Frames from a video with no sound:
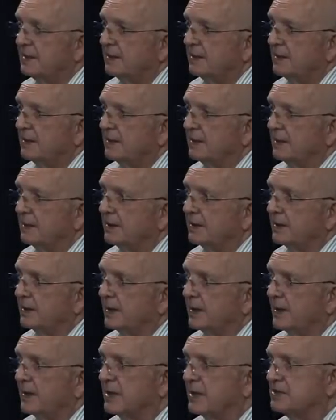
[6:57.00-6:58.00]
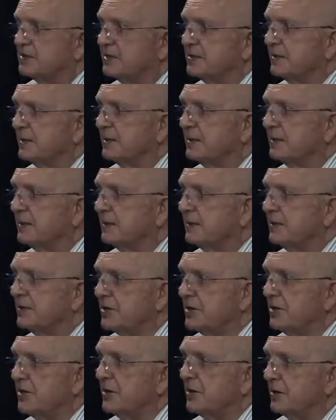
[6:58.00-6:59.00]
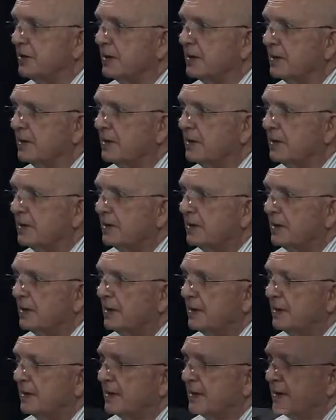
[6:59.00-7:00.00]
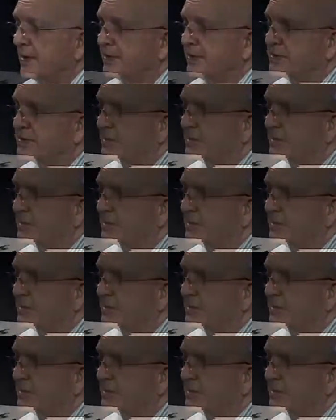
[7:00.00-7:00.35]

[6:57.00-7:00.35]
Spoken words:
And in the last year, it's